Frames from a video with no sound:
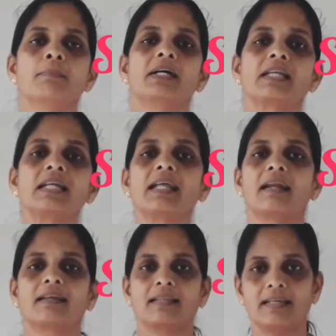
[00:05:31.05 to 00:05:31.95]
buried
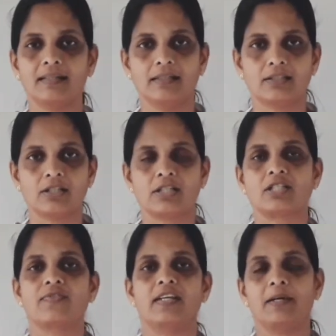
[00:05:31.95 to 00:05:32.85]
under the earth. It
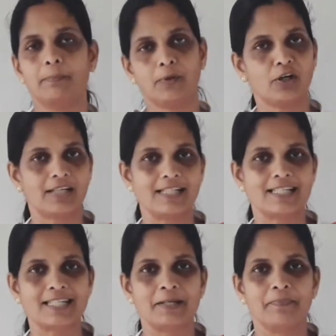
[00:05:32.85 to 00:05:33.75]
is very
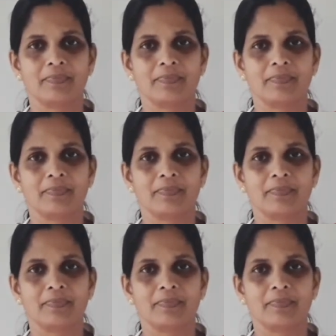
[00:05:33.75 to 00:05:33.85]
important.